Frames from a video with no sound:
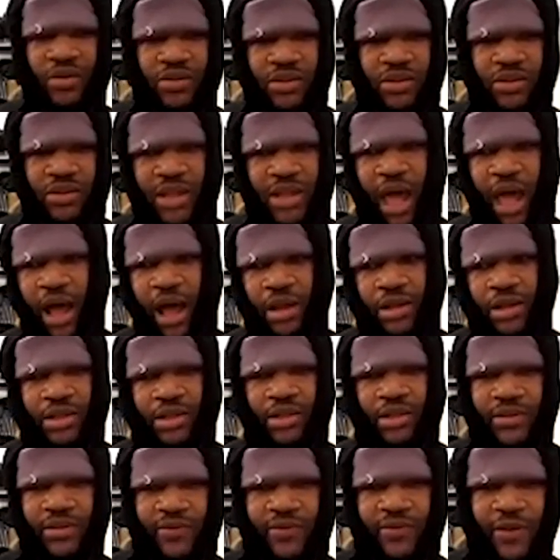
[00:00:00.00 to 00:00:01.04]
style in
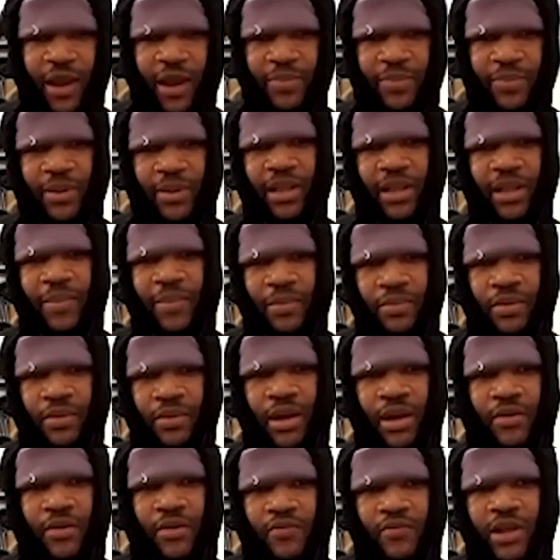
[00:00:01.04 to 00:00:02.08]
terms of rapping that people
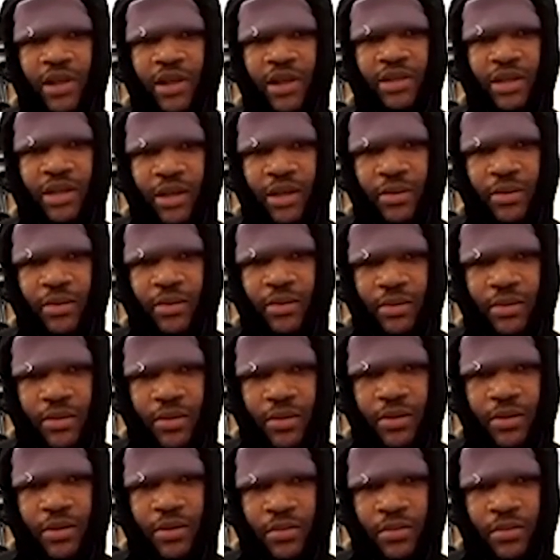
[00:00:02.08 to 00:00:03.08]
can resonate with. Yeah,